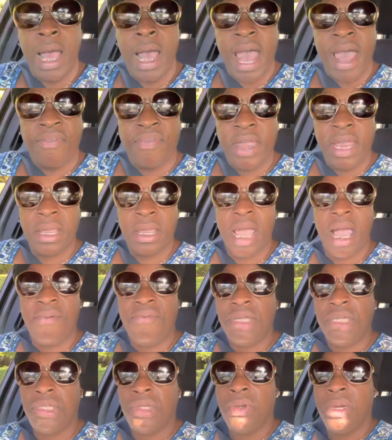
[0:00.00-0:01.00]
I thank y'all
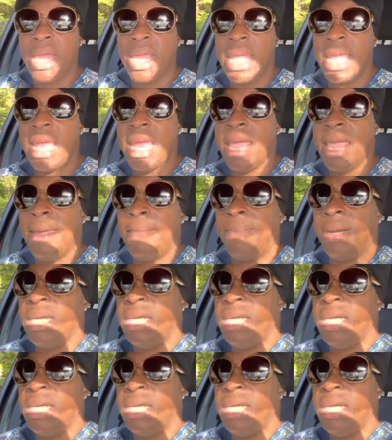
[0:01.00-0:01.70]
for tuning in.